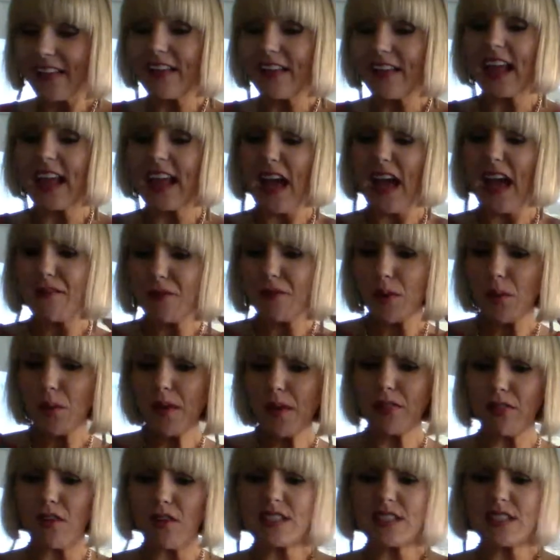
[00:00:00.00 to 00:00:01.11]
Like everyone
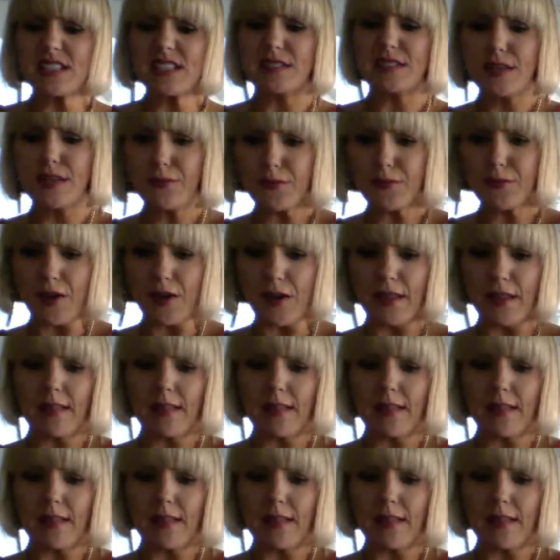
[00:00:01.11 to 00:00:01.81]
looked different.